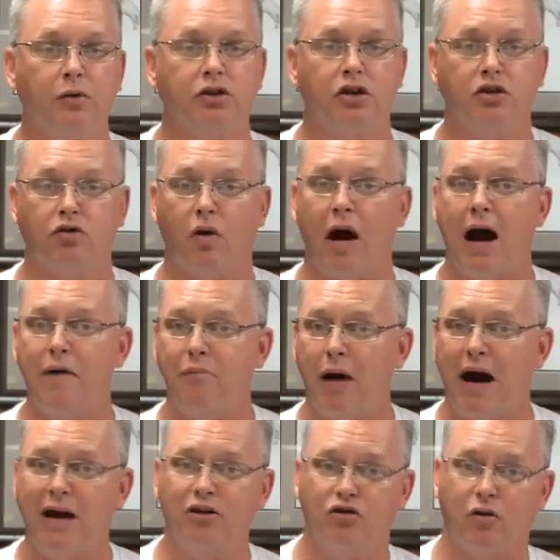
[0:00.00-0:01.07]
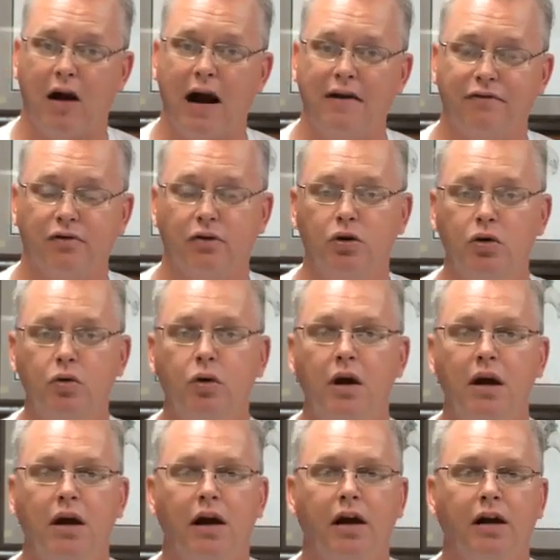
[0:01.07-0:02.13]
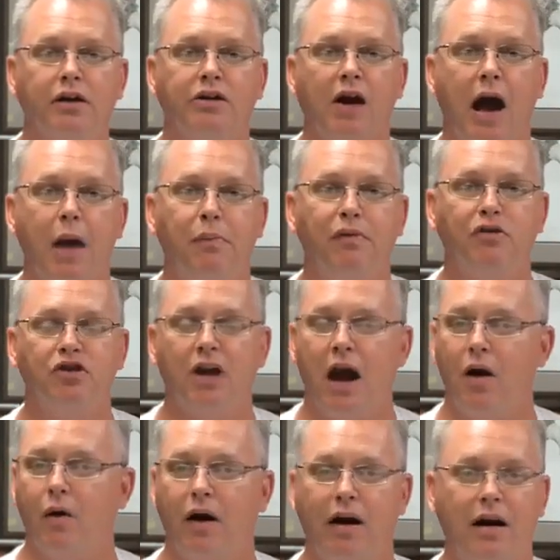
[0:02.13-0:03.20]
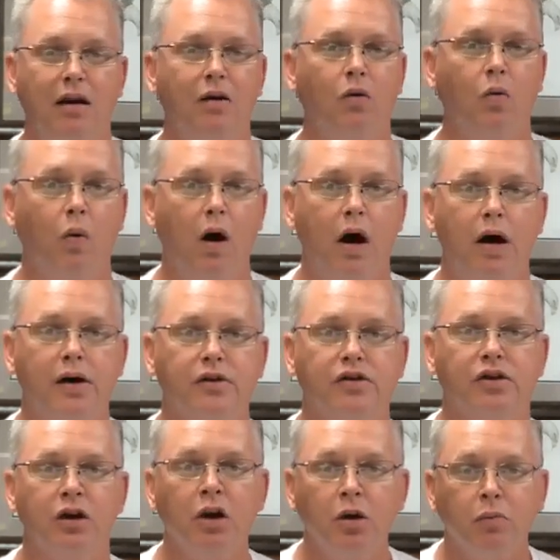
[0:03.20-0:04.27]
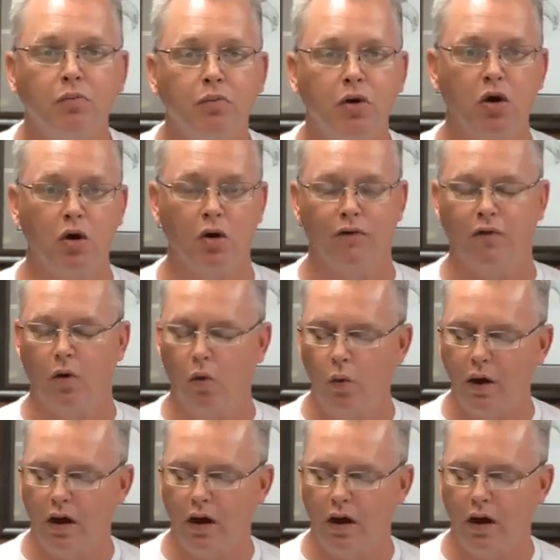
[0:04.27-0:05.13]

It was a drive-by, drive-through type of shower, and it was beautiful.